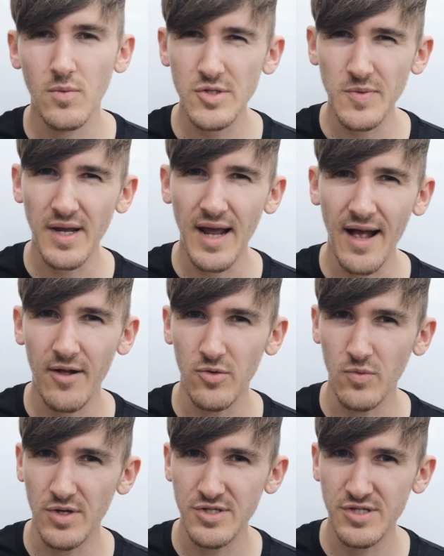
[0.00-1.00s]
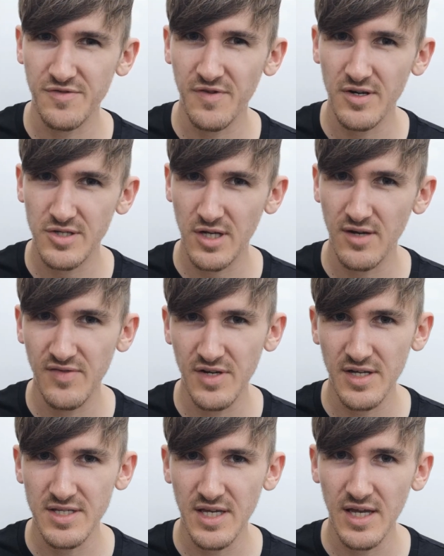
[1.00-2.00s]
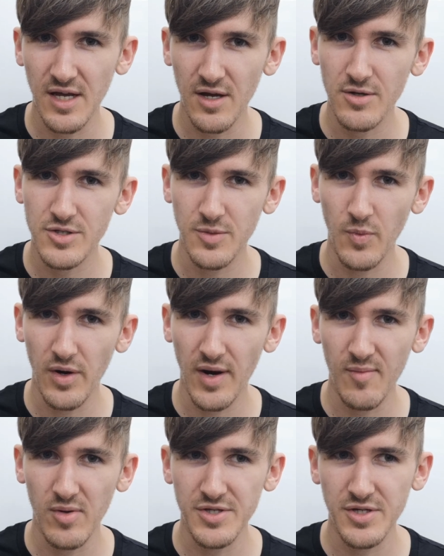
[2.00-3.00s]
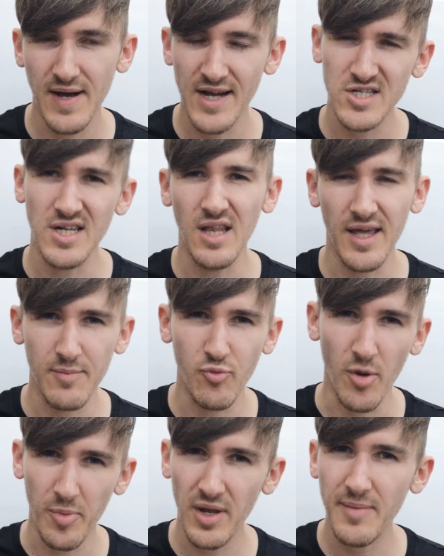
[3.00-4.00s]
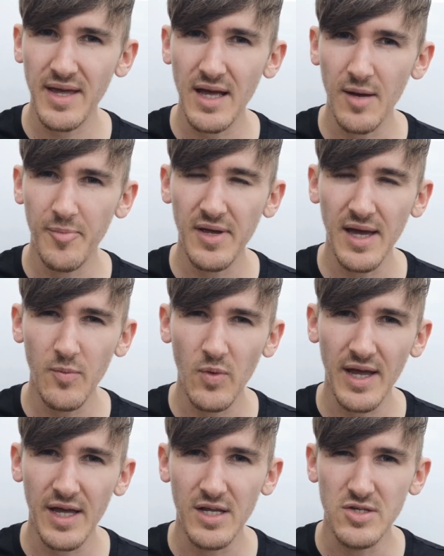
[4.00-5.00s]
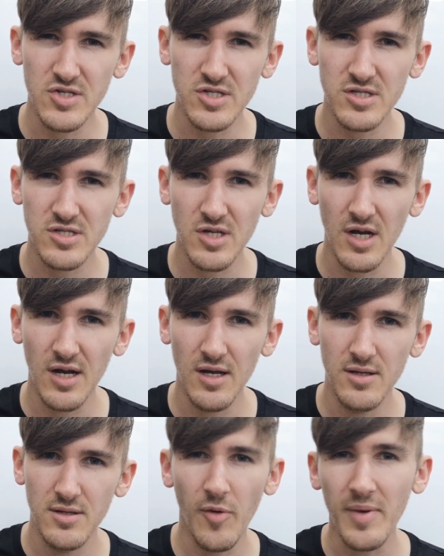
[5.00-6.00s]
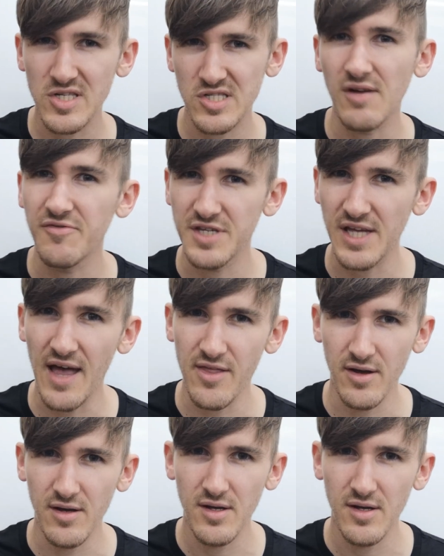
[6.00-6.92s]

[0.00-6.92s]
Once we're kind of out of the woods as far as COVID-19 goes, and we're able to actually like properly meet up again, we're going to start filming stuff together.